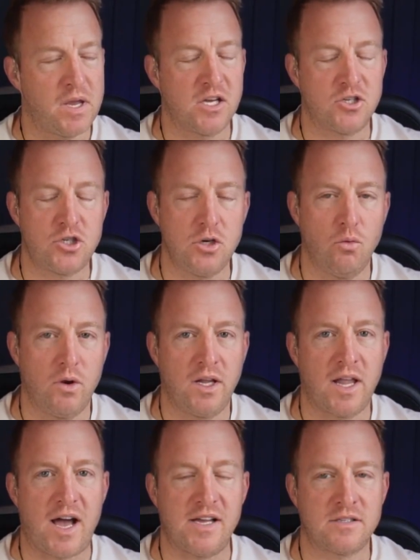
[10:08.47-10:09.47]
because she
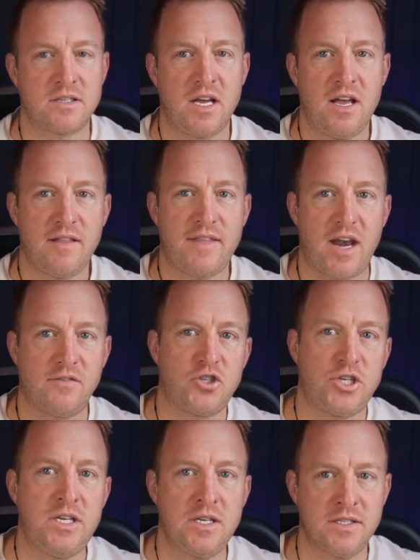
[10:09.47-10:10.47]
realized that if
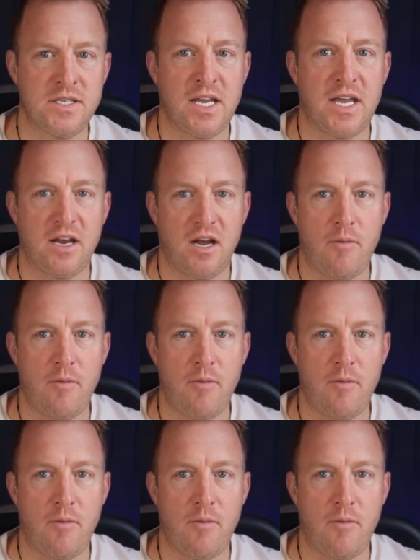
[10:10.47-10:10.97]
she doesn't get